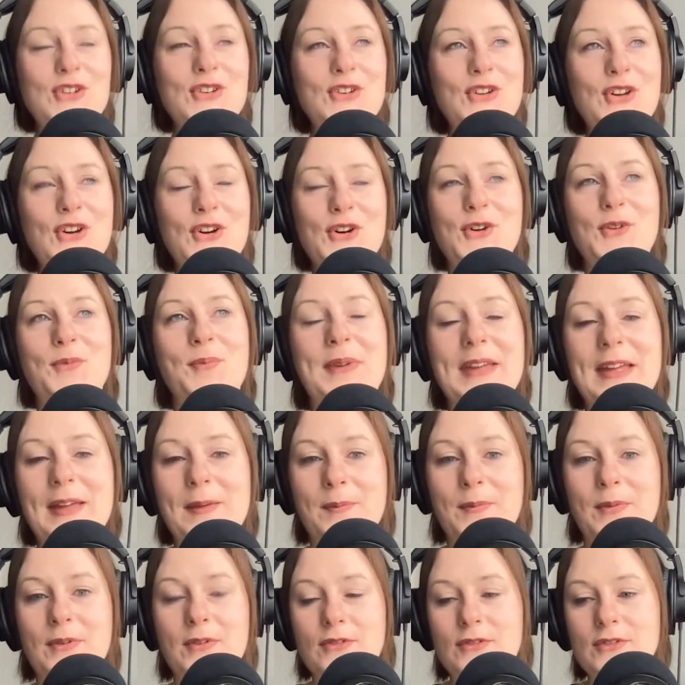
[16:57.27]
to know
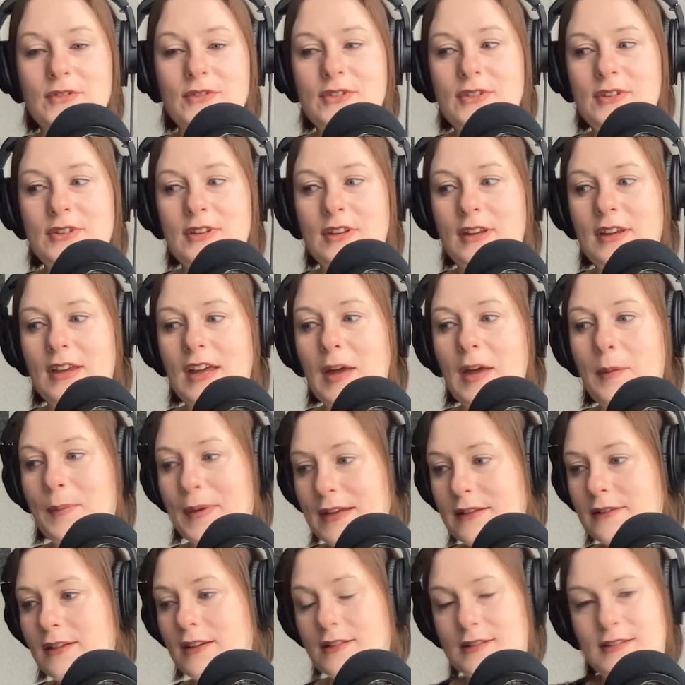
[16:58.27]
people's
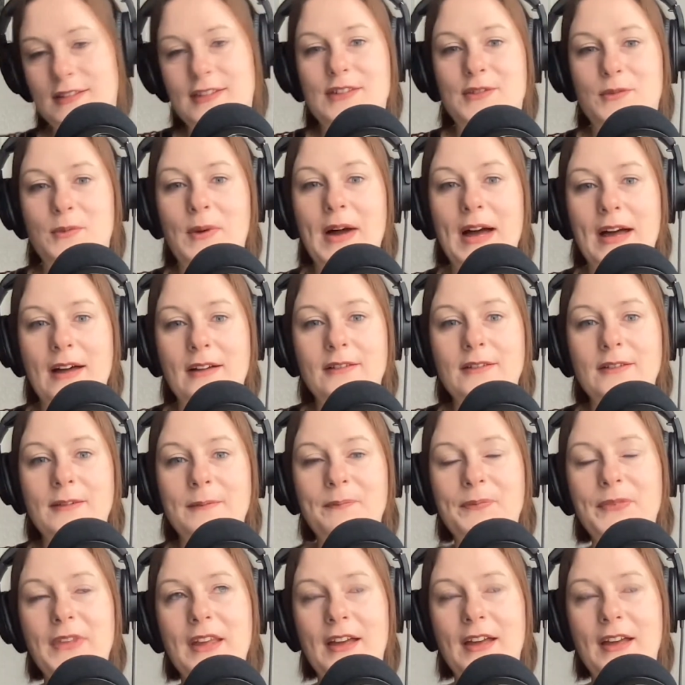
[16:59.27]
opinions as well.